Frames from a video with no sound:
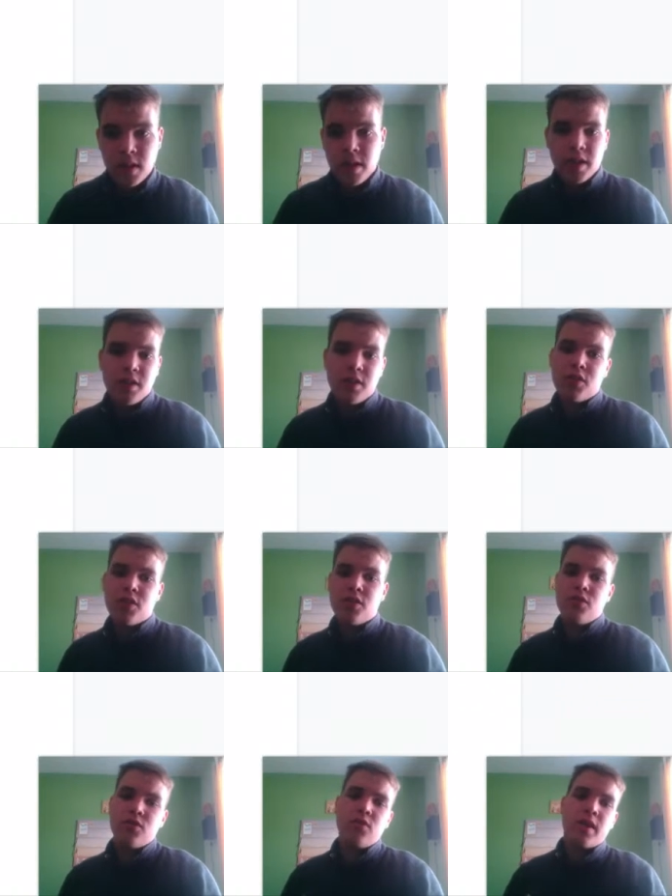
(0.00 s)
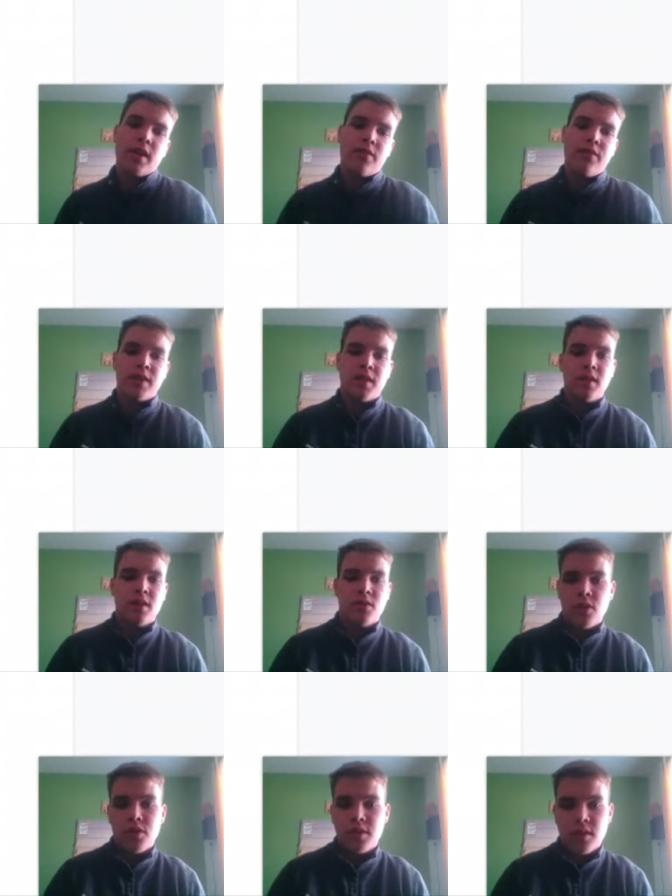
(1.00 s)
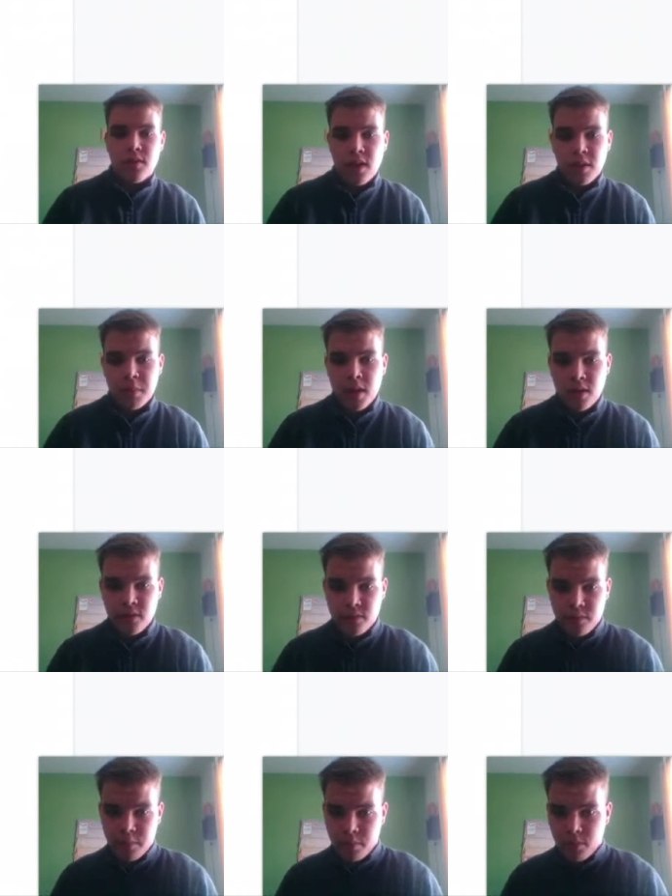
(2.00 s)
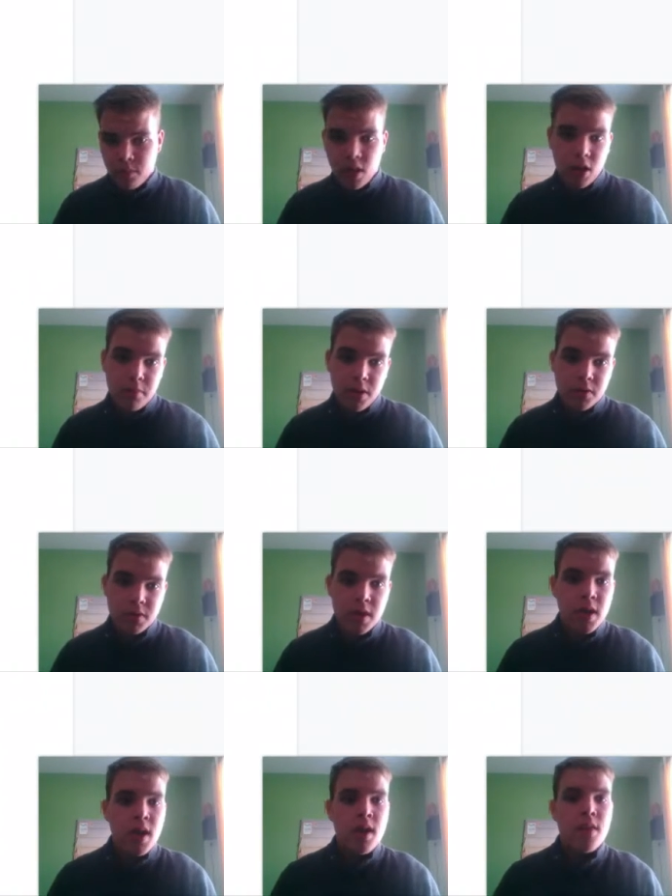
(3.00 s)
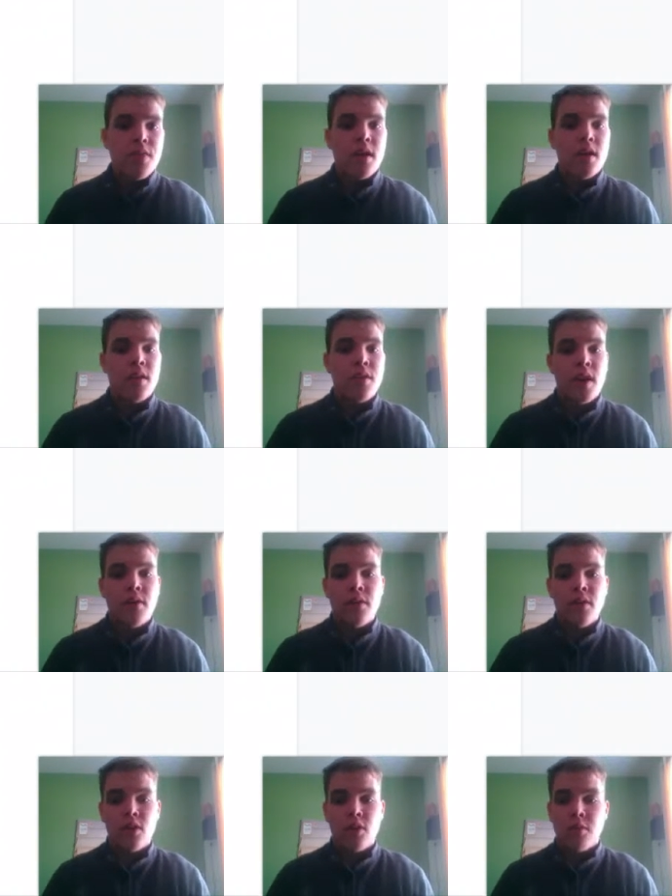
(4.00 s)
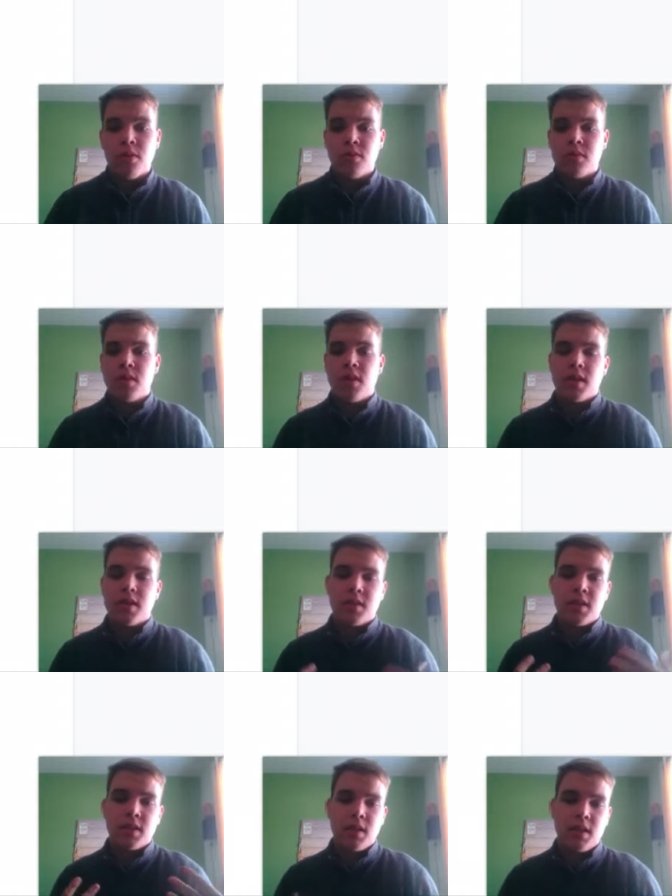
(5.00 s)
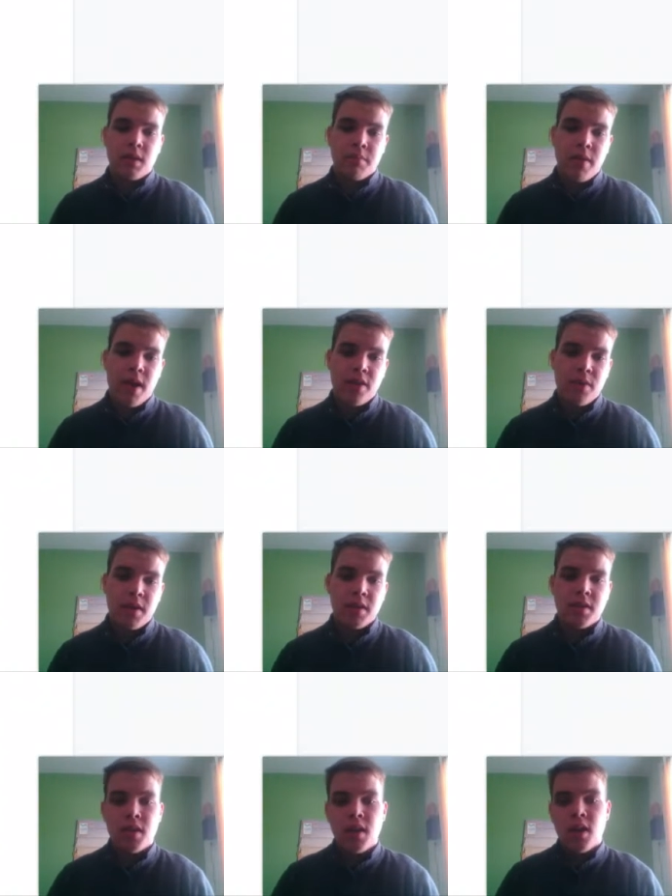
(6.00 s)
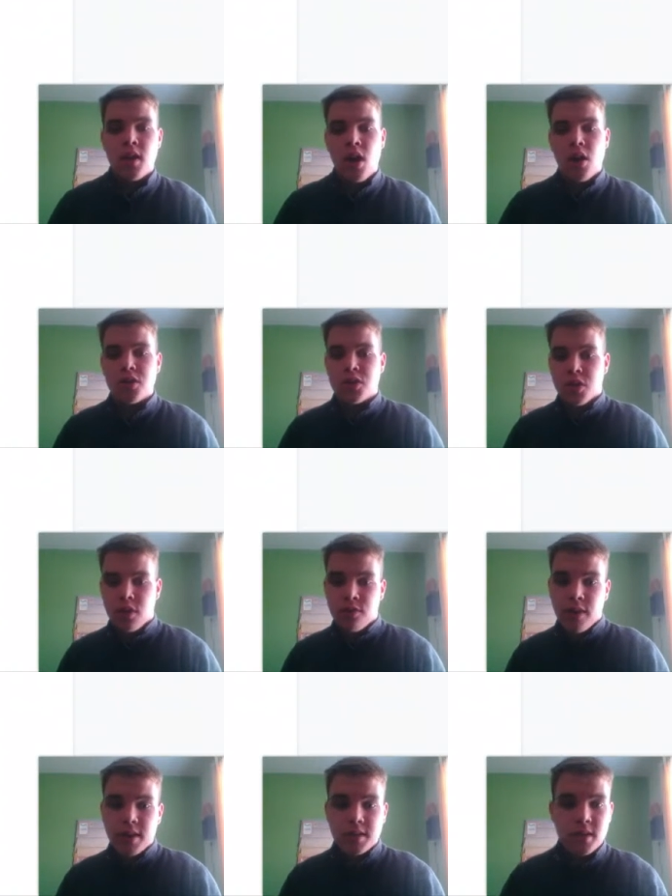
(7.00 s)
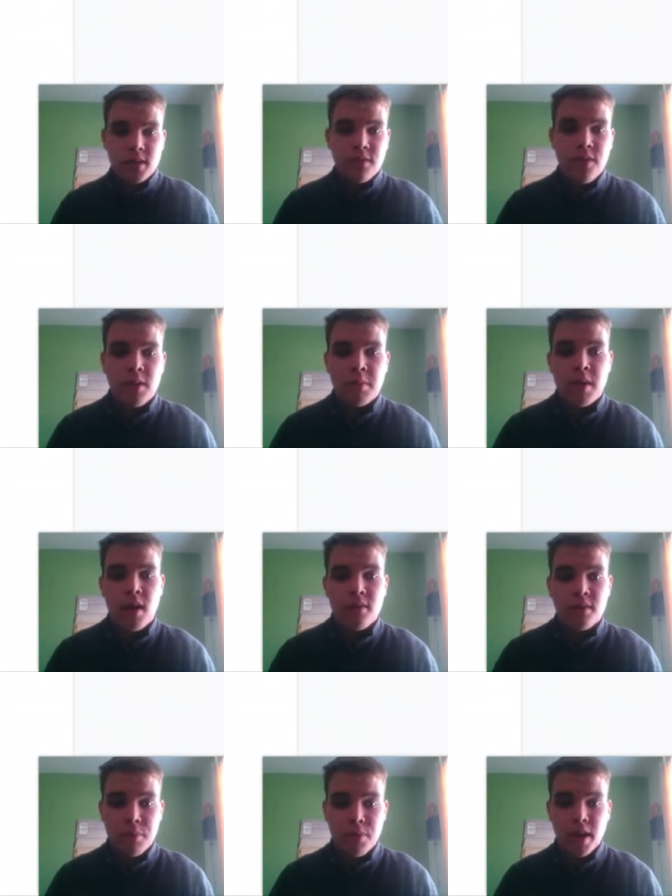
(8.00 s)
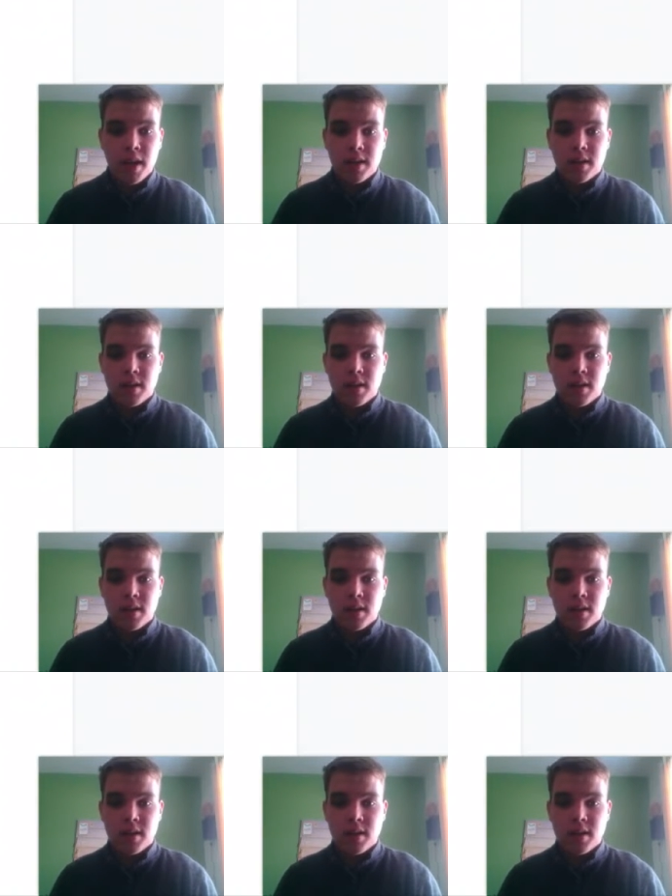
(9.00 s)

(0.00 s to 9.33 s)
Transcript: In addition to like affecting the growth and development of long bones, the thyroid hormone like signaling pathways also affects the development of the brain.